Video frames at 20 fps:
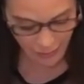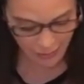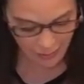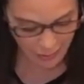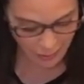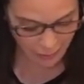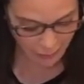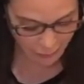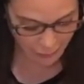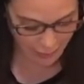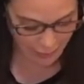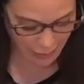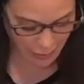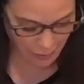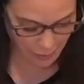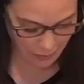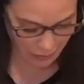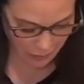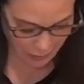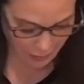I cook
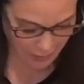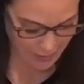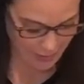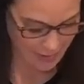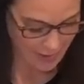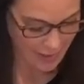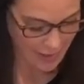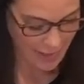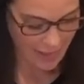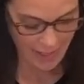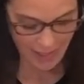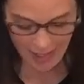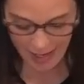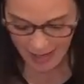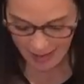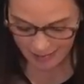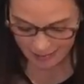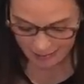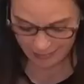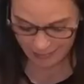vegetables
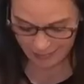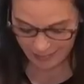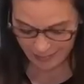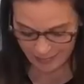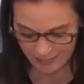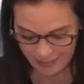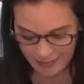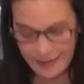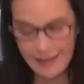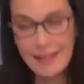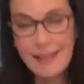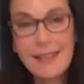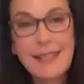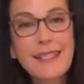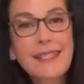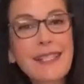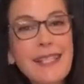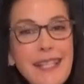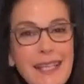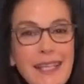and
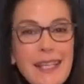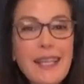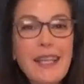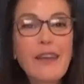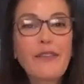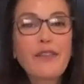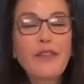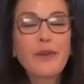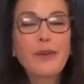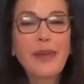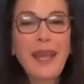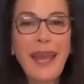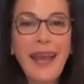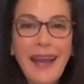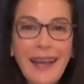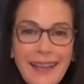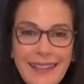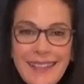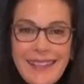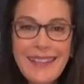see if you
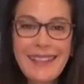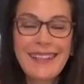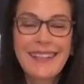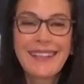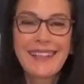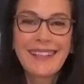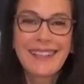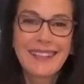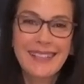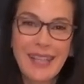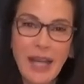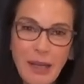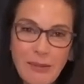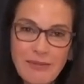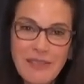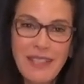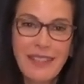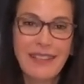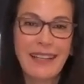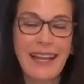can't
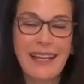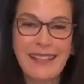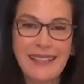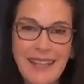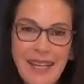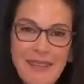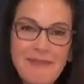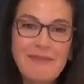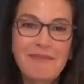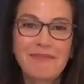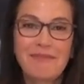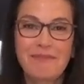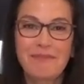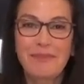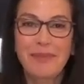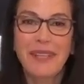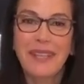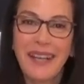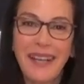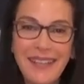come to like them,
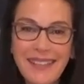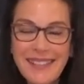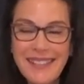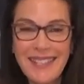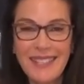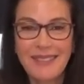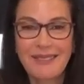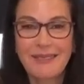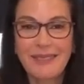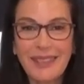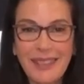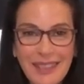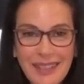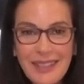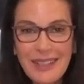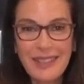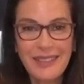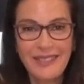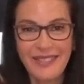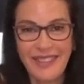because they're really
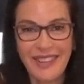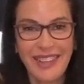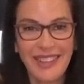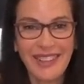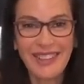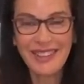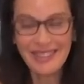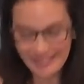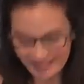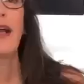good for you.